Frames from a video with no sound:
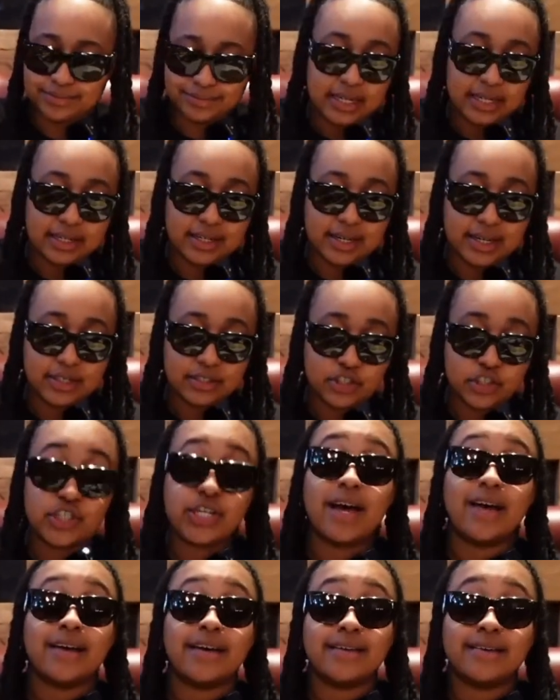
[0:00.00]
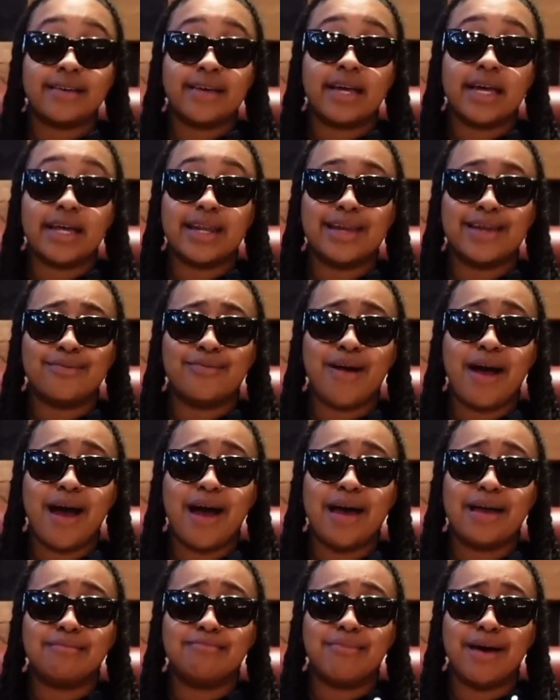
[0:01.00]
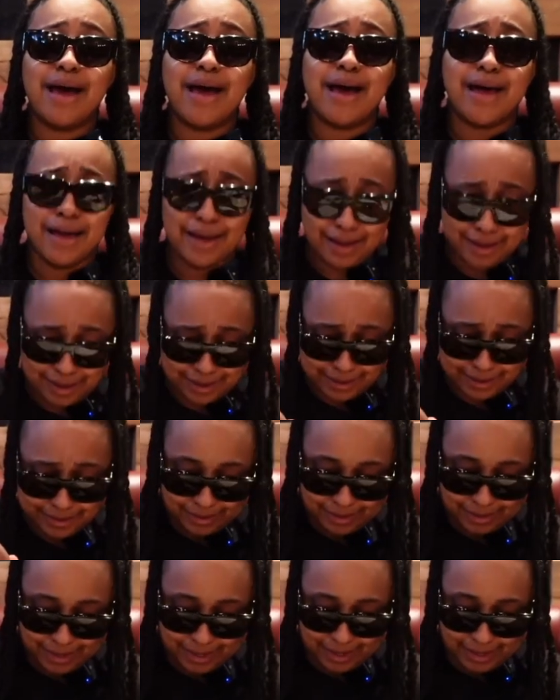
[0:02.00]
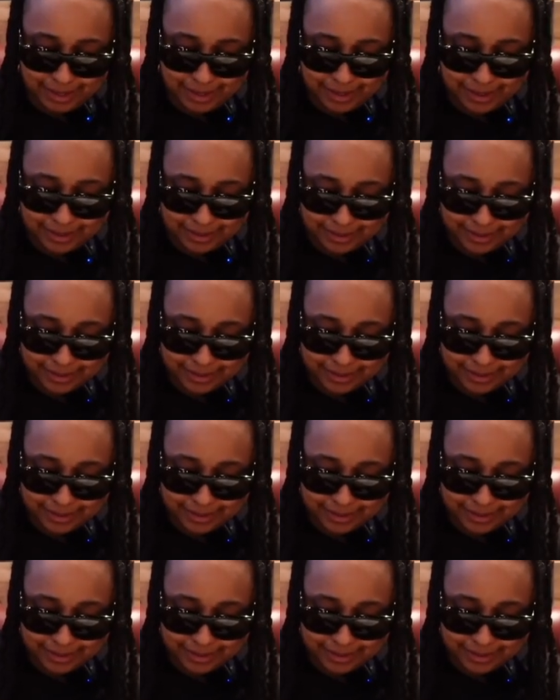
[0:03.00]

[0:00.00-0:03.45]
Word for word: Get that check and get it right back. Need that.